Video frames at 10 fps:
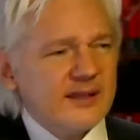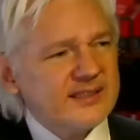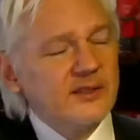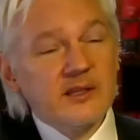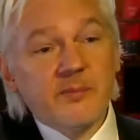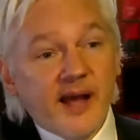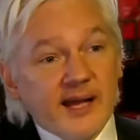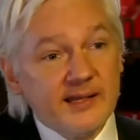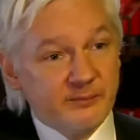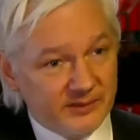It's not a
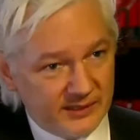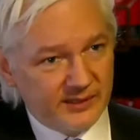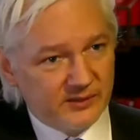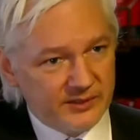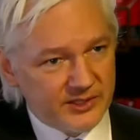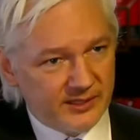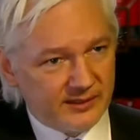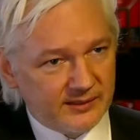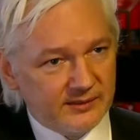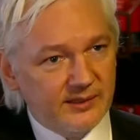party political
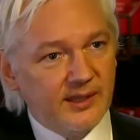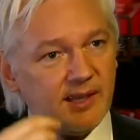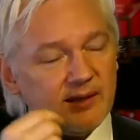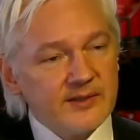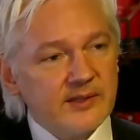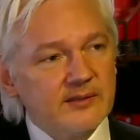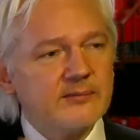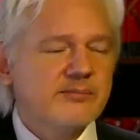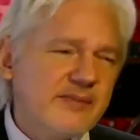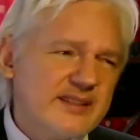agenda.
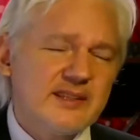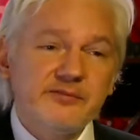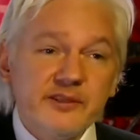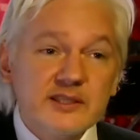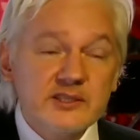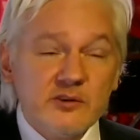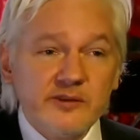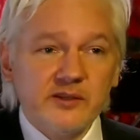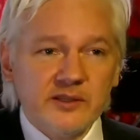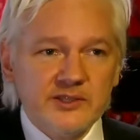It's a
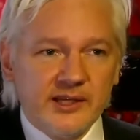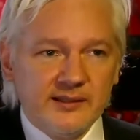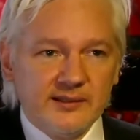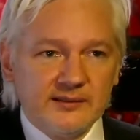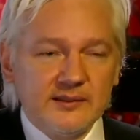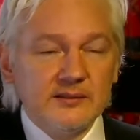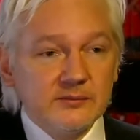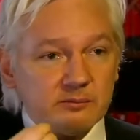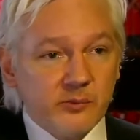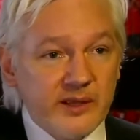philosophical agenda.
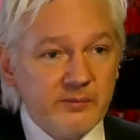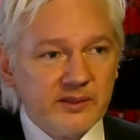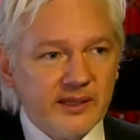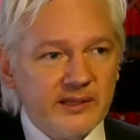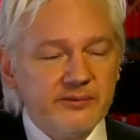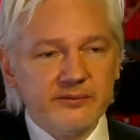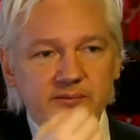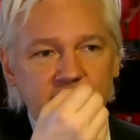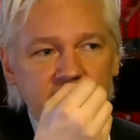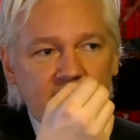We believe
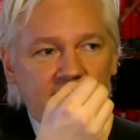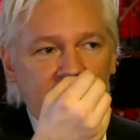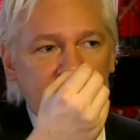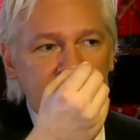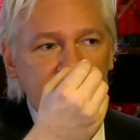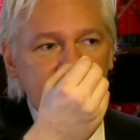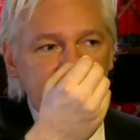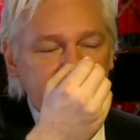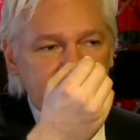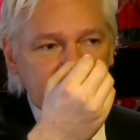that
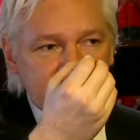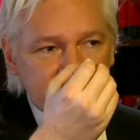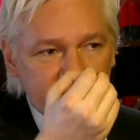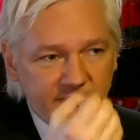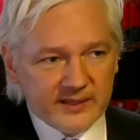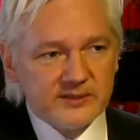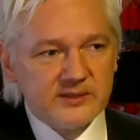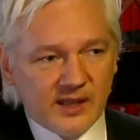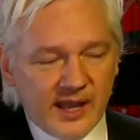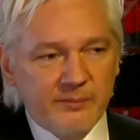that the
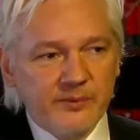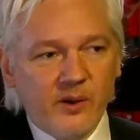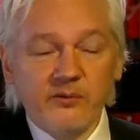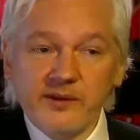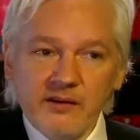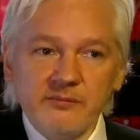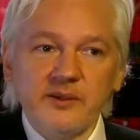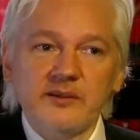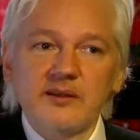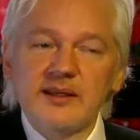best type of
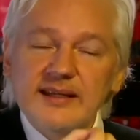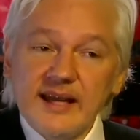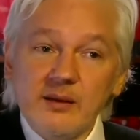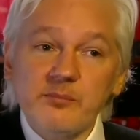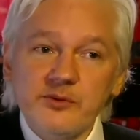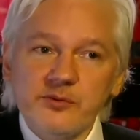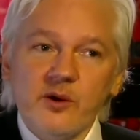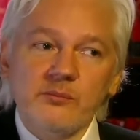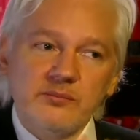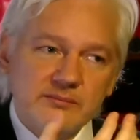government comes
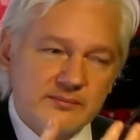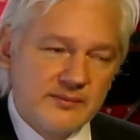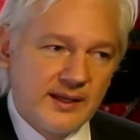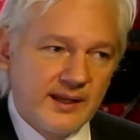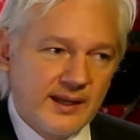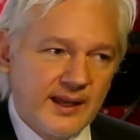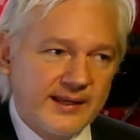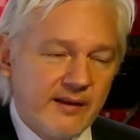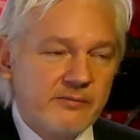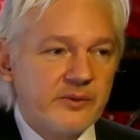from a
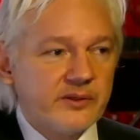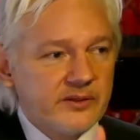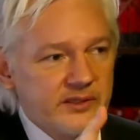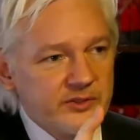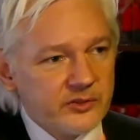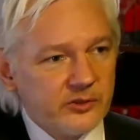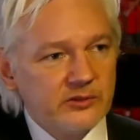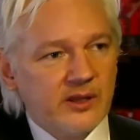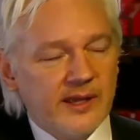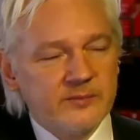government that is
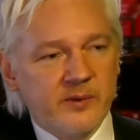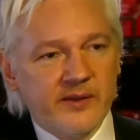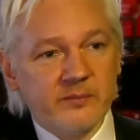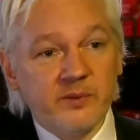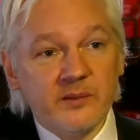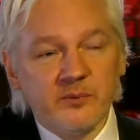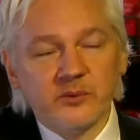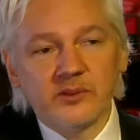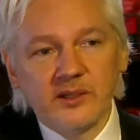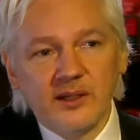scrutinised by the
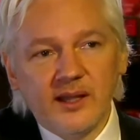people